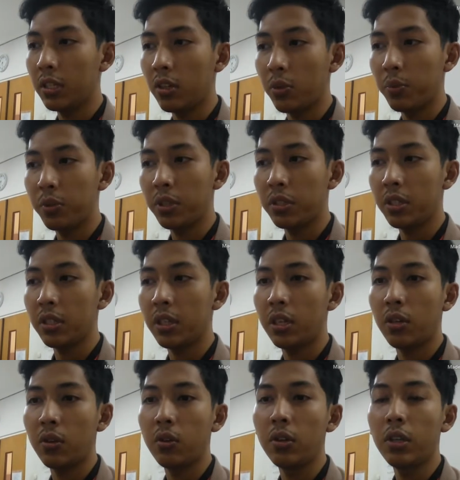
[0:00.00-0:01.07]
digital computation,
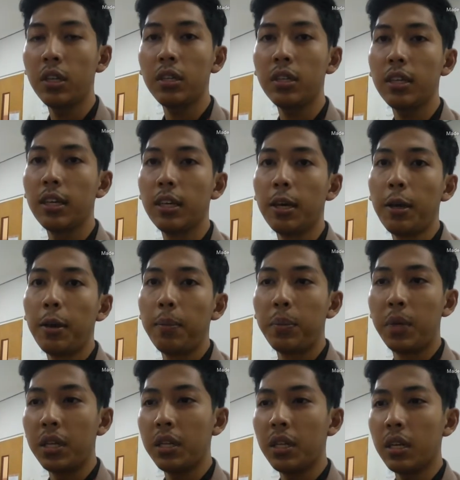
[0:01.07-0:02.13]
including
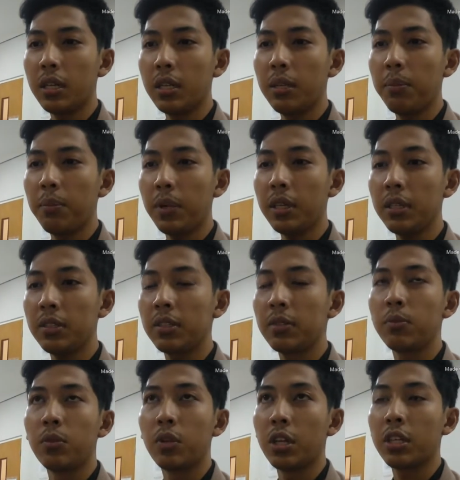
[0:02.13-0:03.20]
binary
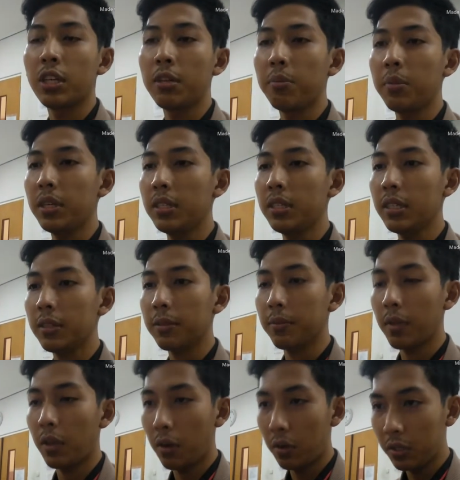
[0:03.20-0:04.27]
math, Boolean magic,
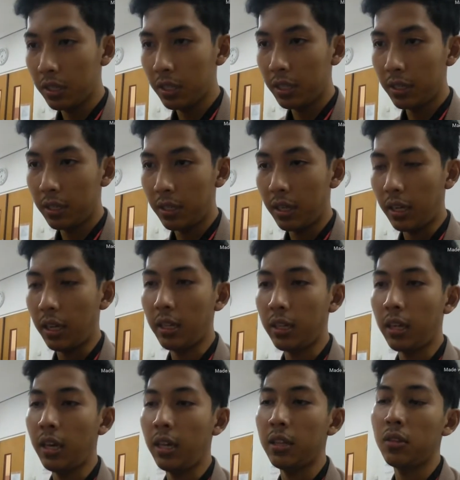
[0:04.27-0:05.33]
logic,
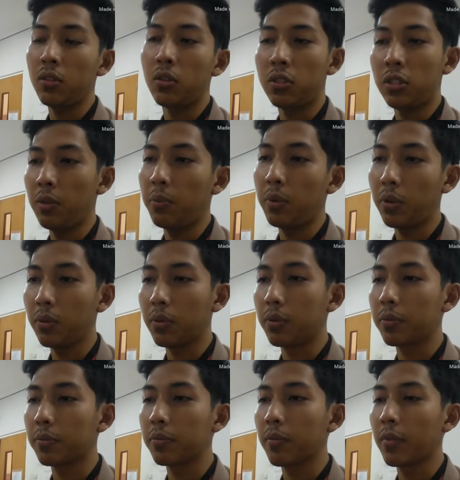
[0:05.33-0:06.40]
and had no CPU.
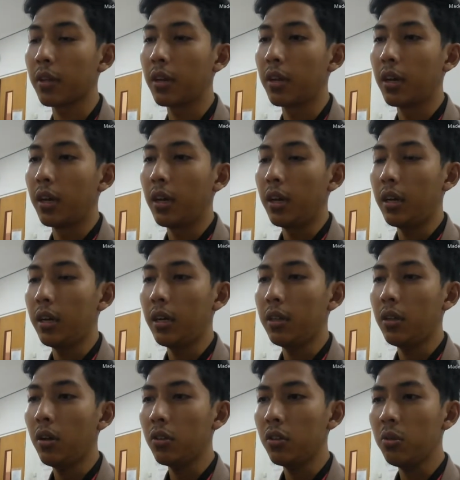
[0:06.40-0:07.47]

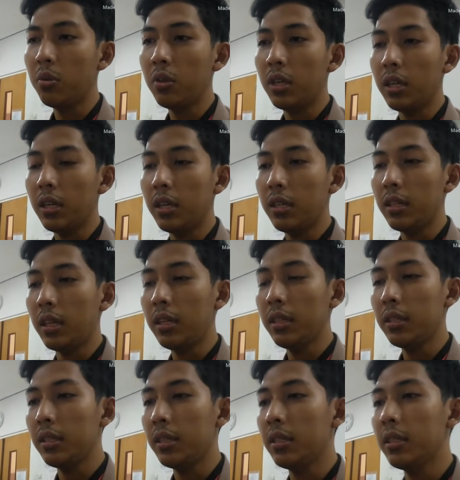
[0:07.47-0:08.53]
And October
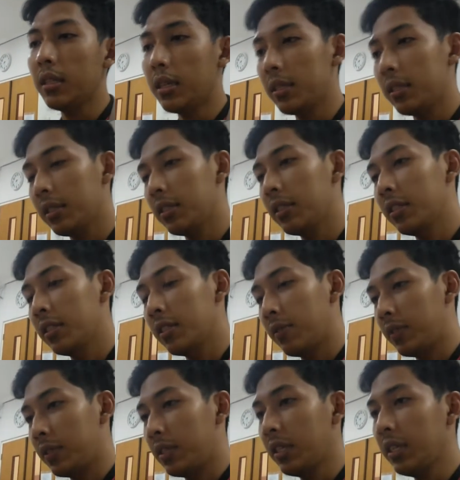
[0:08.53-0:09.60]

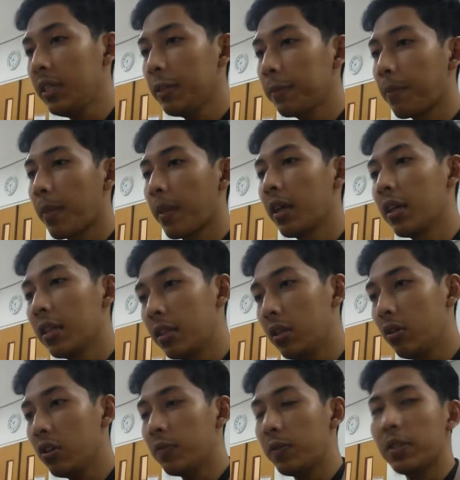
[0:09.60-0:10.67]
1973,
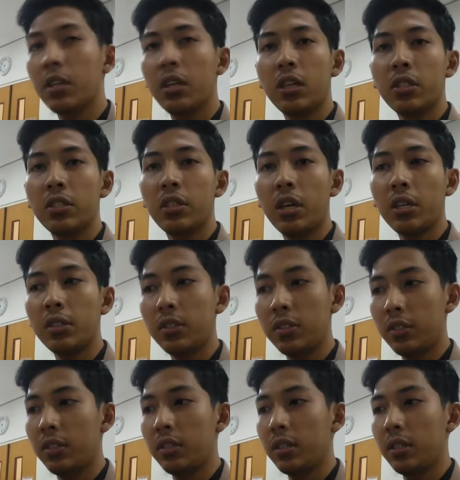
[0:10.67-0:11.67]
the U.S. federal judge